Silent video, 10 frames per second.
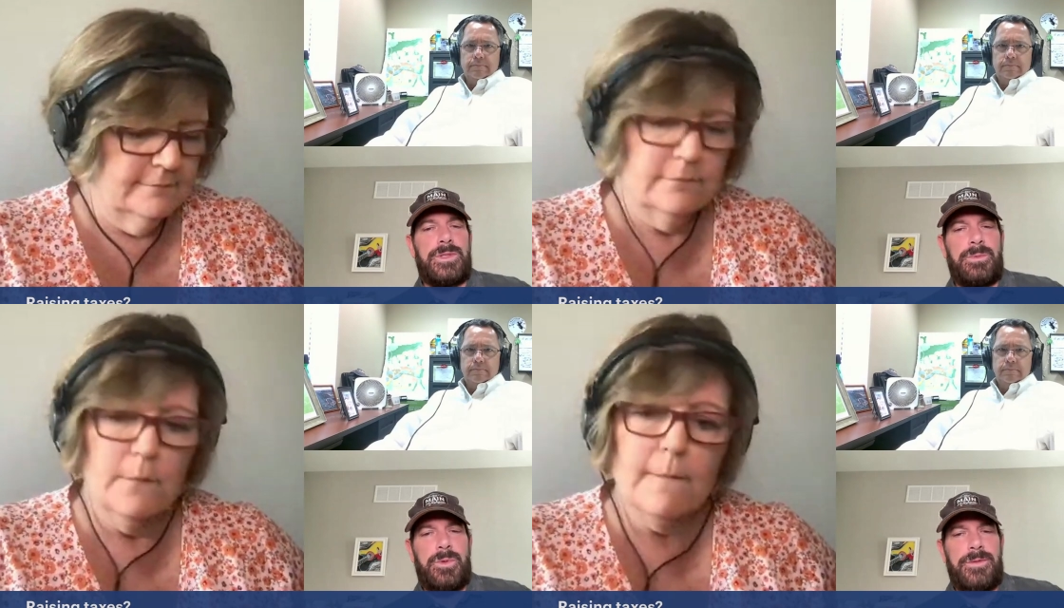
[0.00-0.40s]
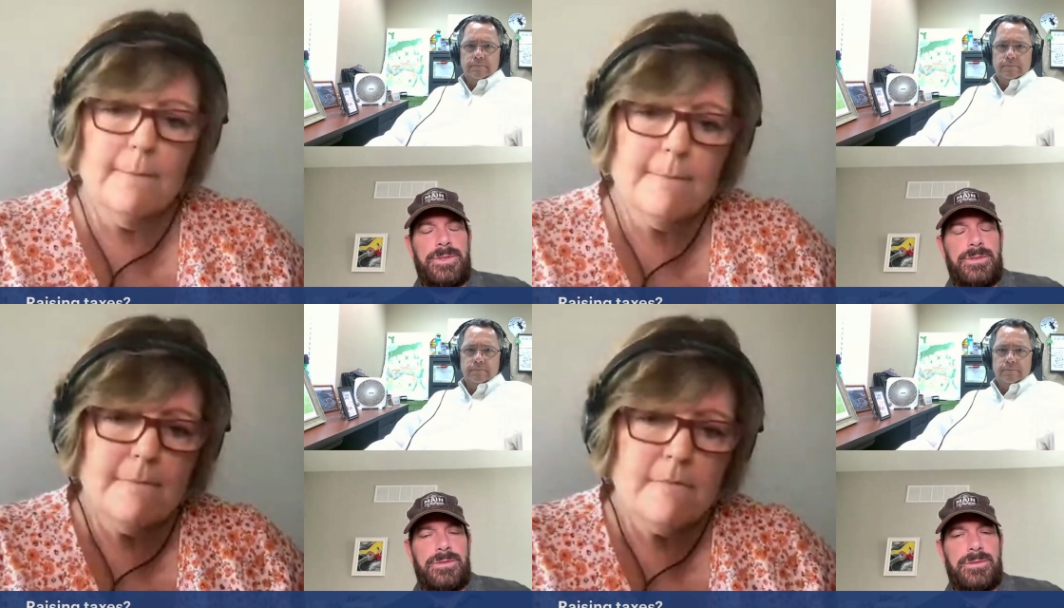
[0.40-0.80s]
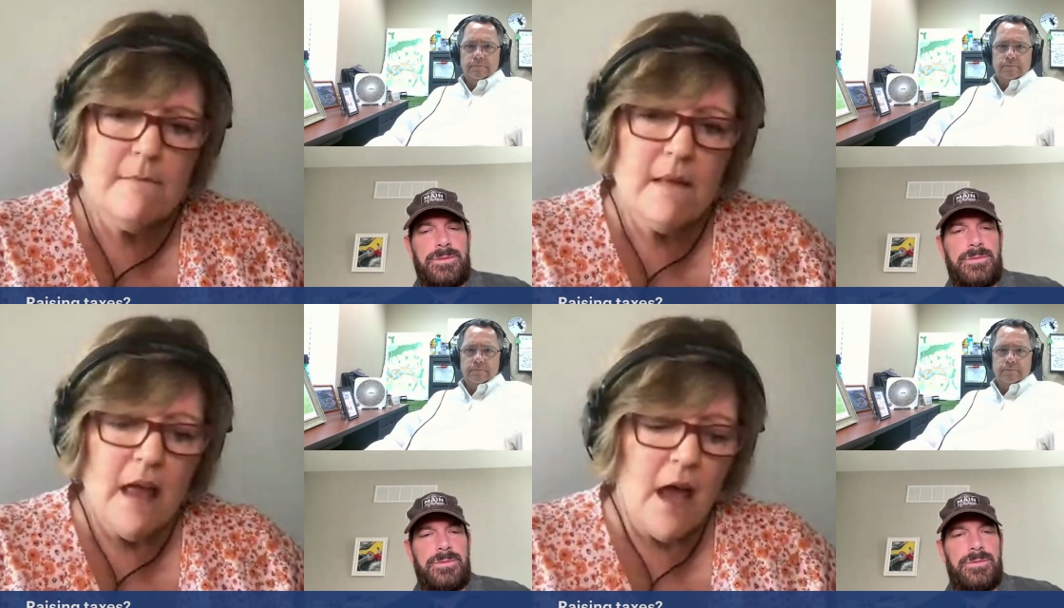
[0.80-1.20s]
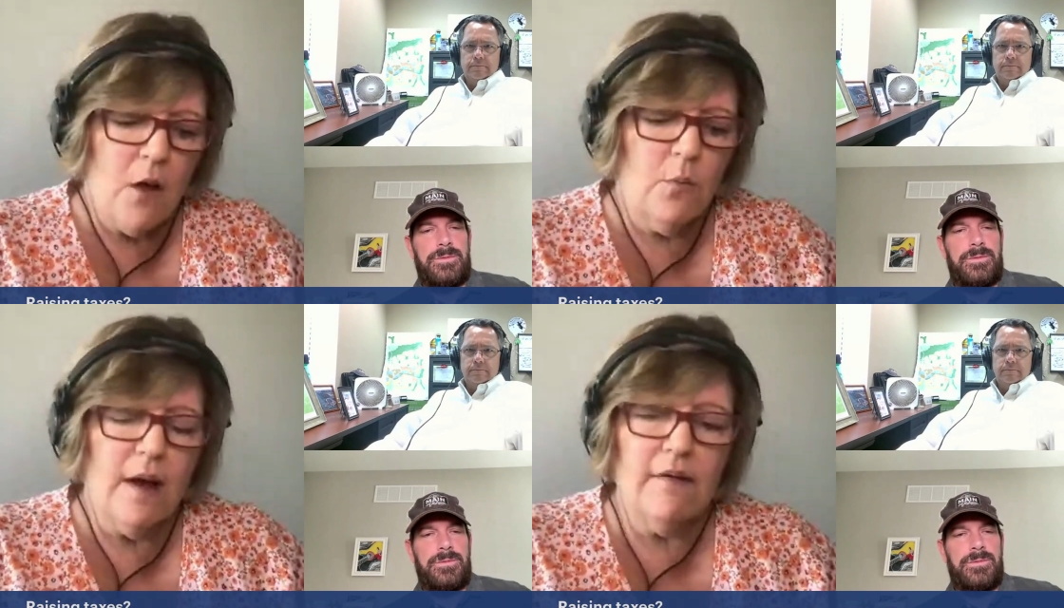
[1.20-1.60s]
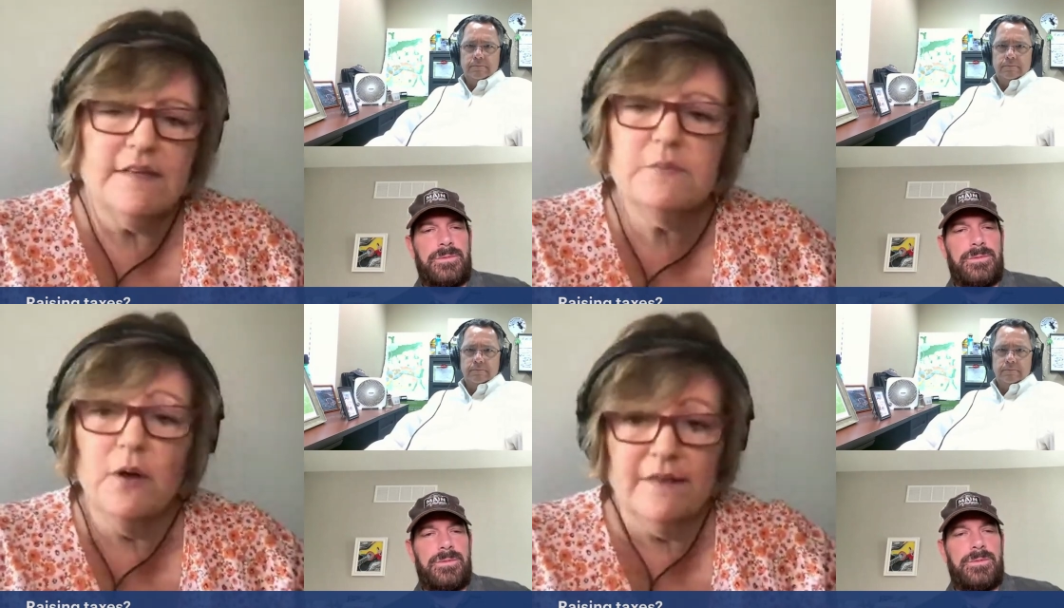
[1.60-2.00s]
Speaker 1: support of it?
Speaker 2: Well,
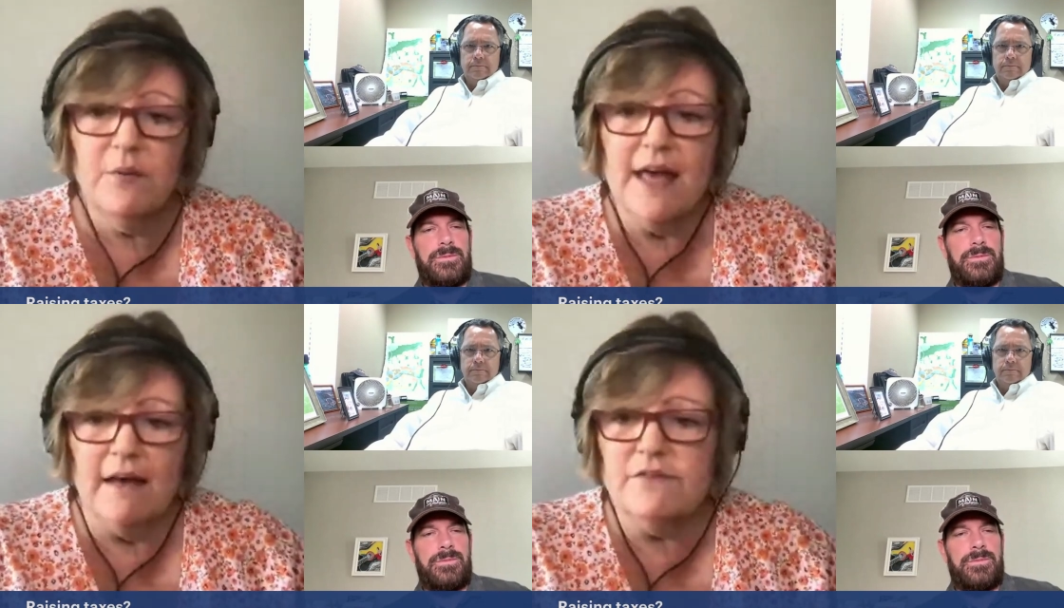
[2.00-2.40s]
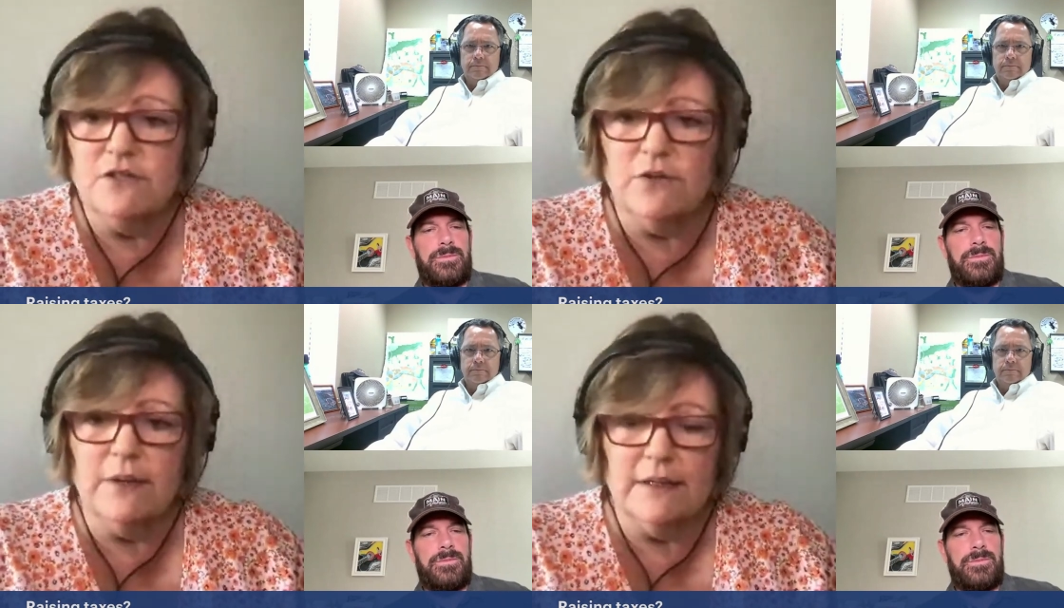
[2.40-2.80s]
at this point, we have to do